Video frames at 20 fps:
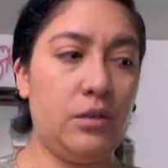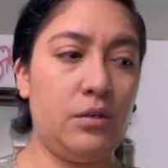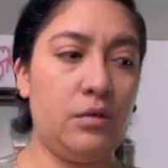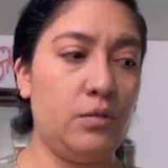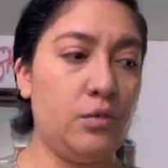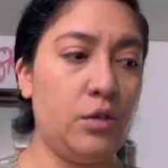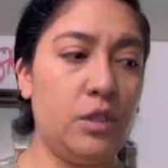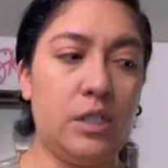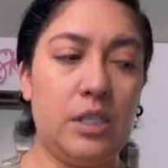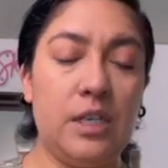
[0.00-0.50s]

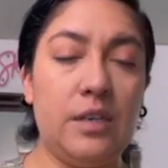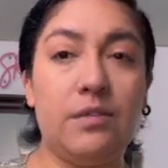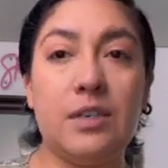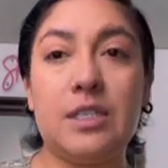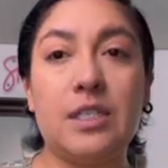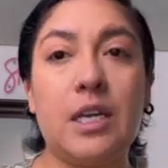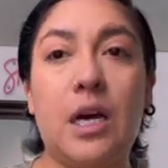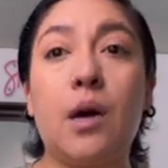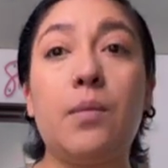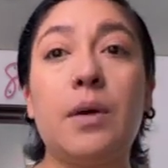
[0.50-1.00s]
would even
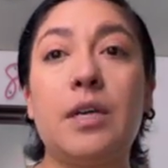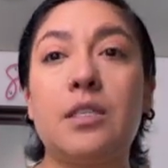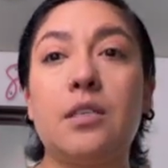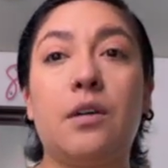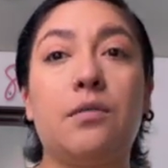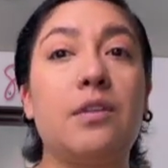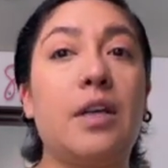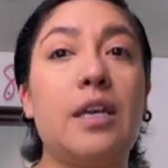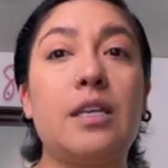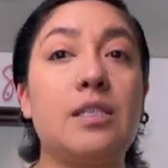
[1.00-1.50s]
tell myself,
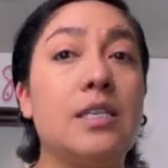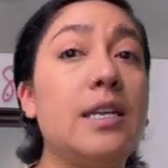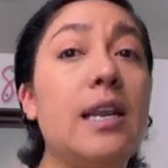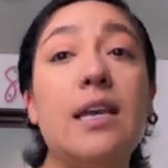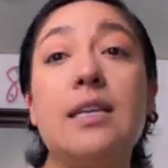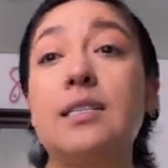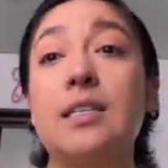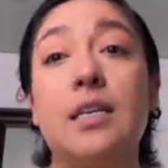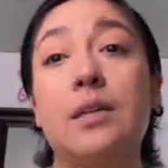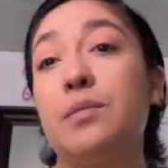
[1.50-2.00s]
like,
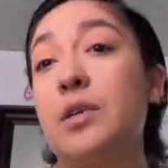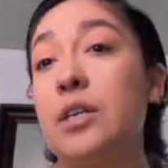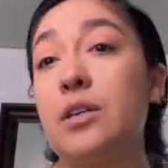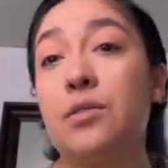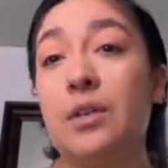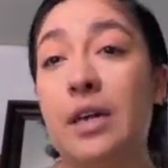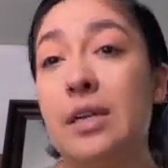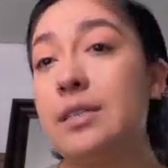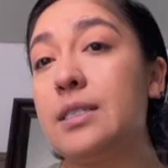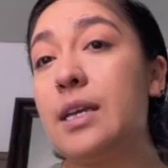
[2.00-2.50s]
today's gonna be a
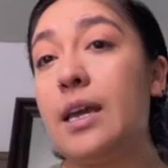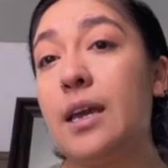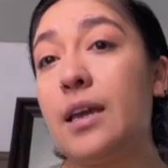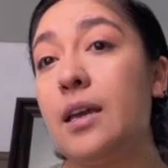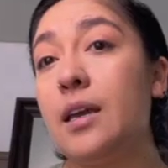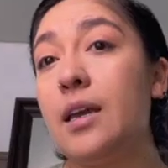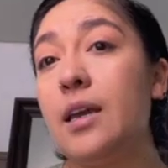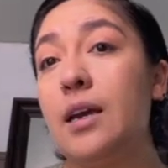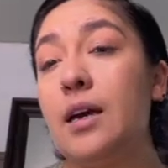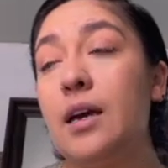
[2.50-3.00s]
great day.
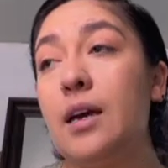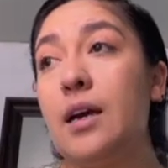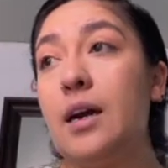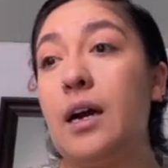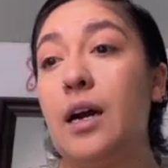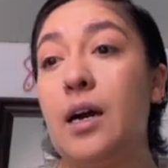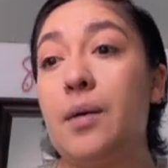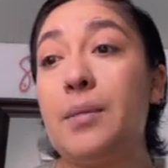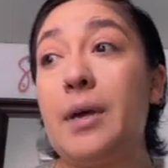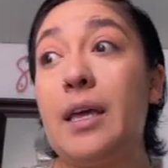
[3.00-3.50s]

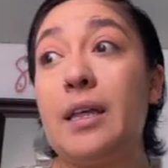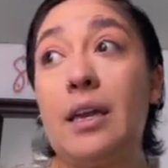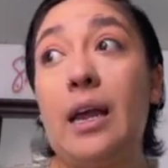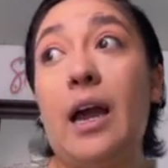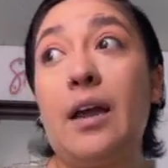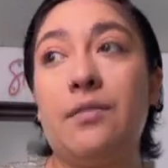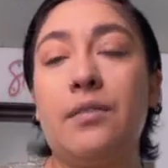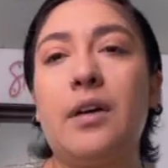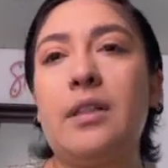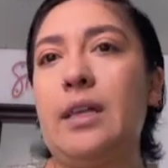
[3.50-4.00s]
And I
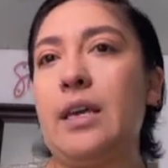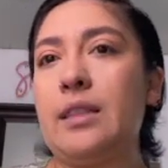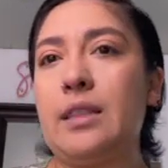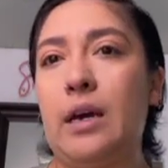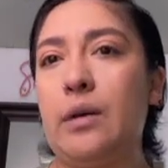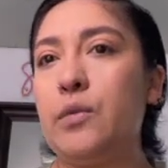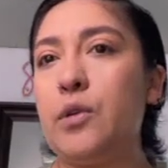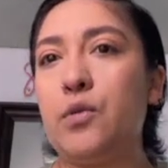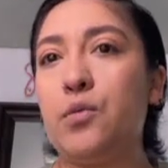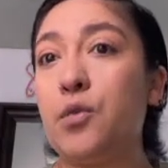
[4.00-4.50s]
felt like that
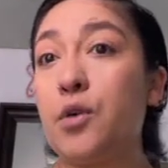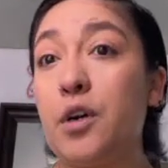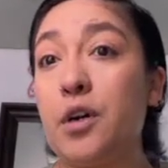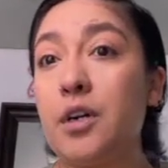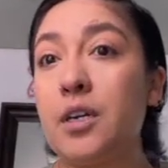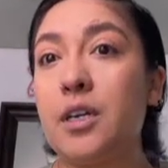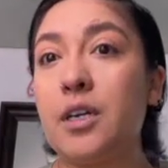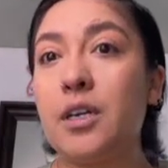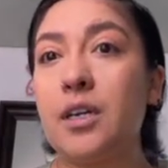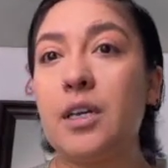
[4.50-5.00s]
would
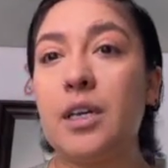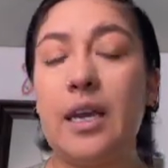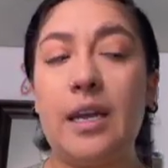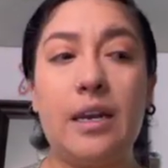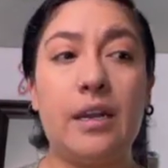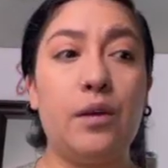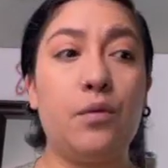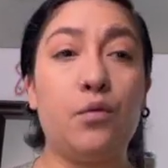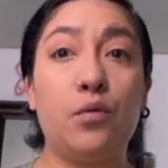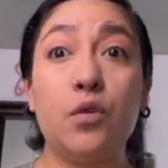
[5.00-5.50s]
work, and
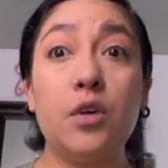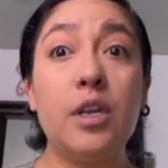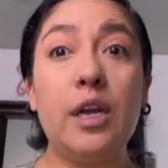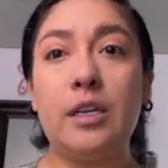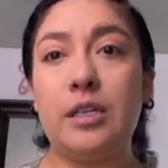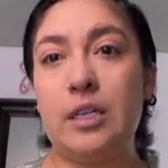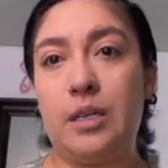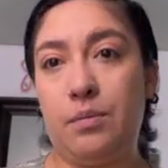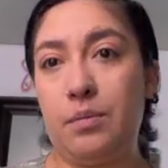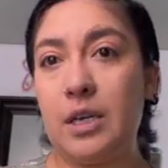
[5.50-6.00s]
it would
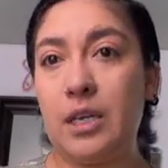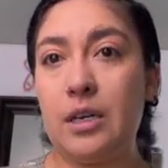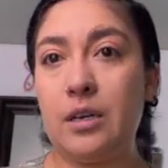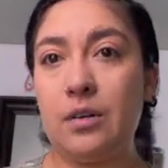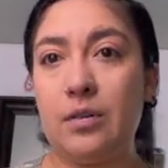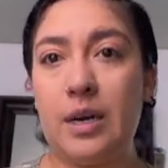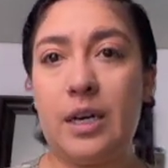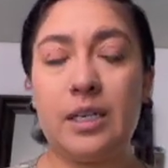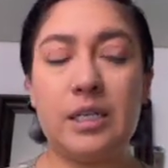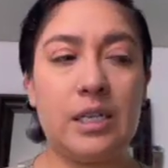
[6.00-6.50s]
end up being a
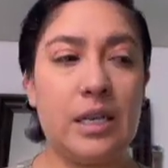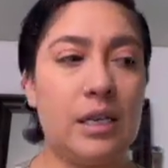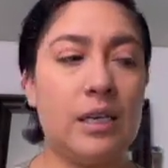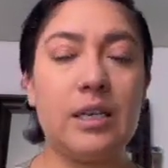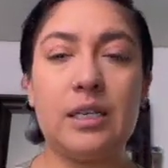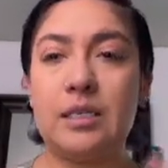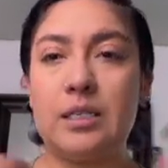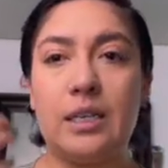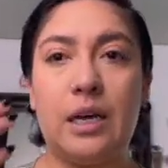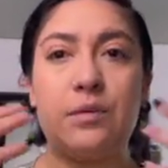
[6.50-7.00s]
great day
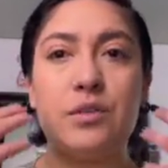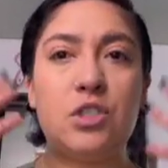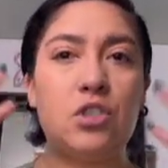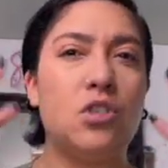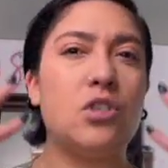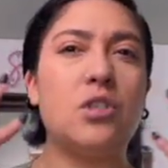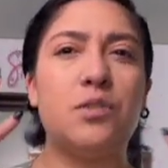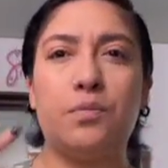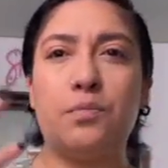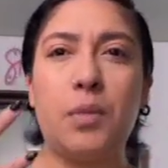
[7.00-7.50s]
because I was
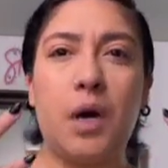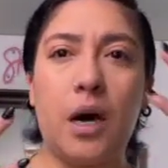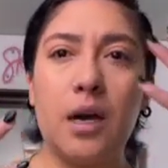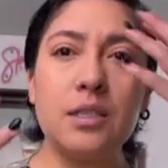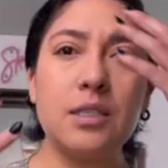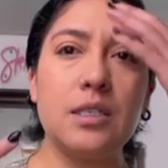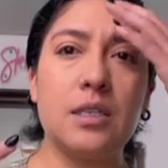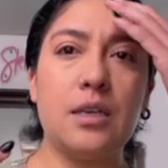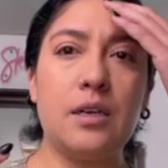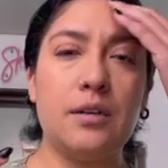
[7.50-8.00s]
just
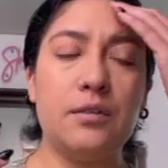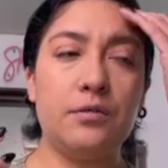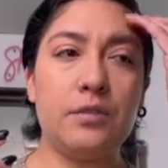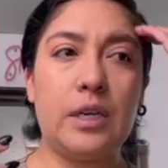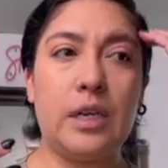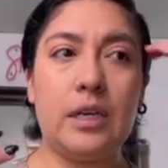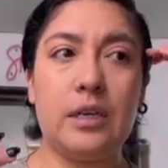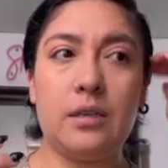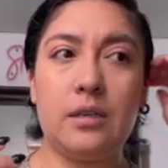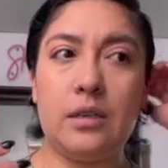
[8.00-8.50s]
positive
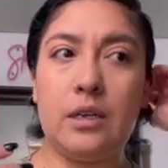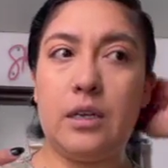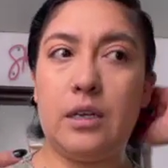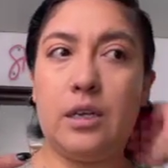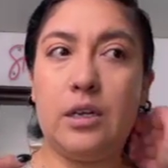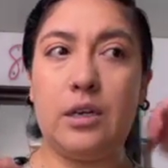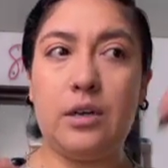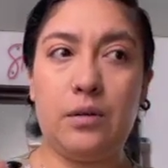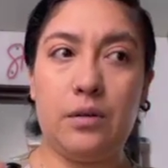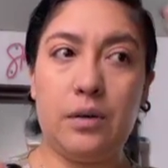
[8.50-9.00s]
and, you
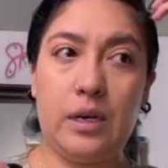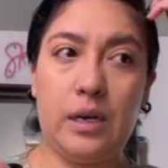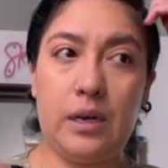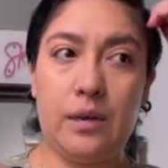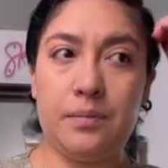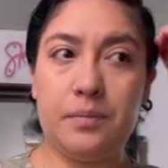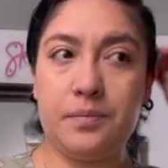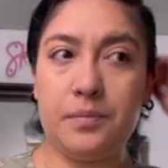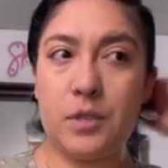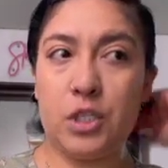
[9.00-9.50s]
know,
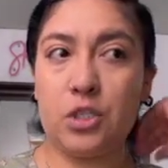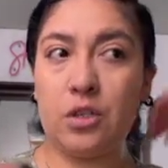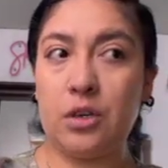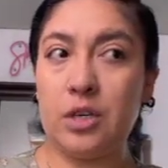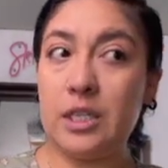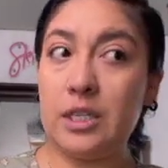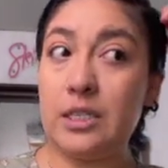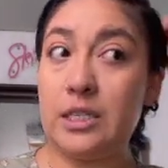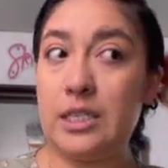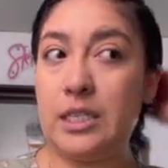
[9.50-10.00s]

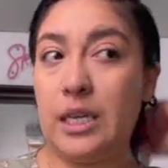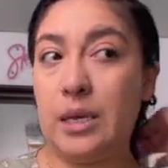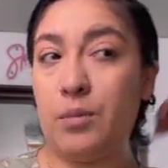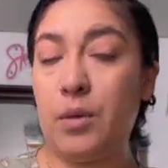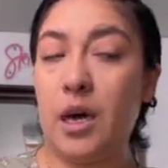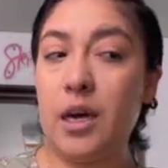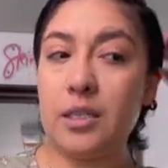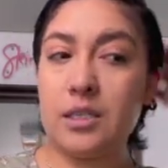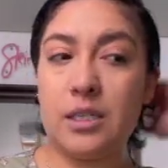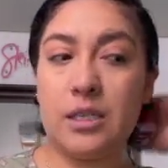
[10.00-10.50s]
starting the day
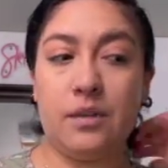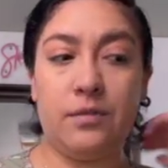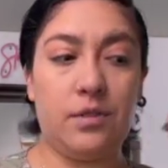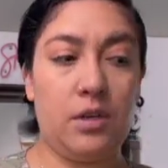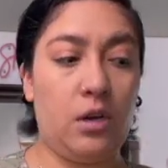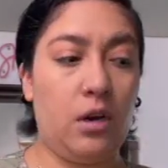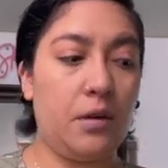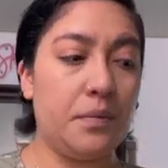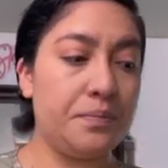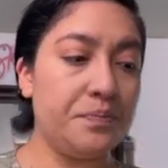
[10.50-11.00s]
positive and
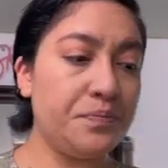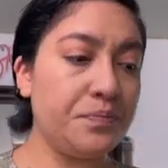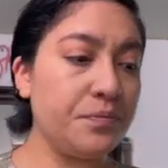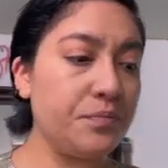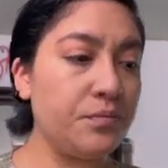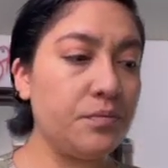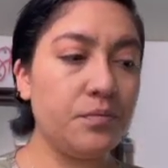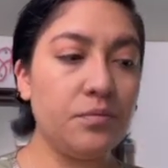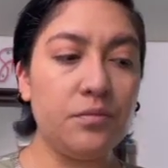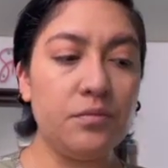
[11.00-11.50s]
all.
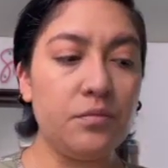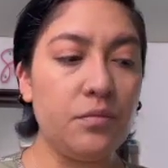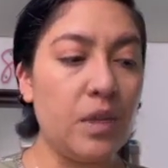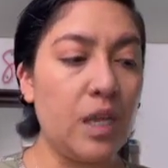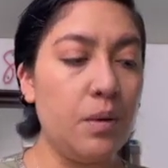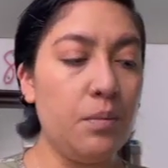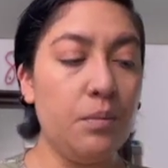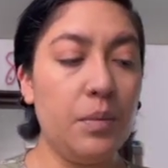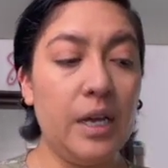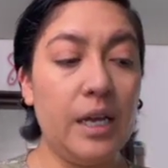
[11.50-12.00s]

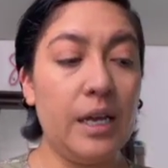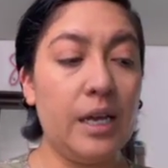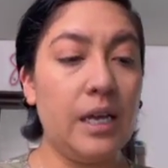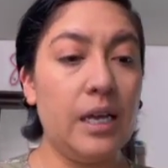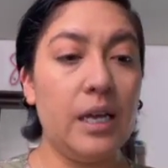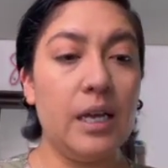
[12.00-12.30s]
But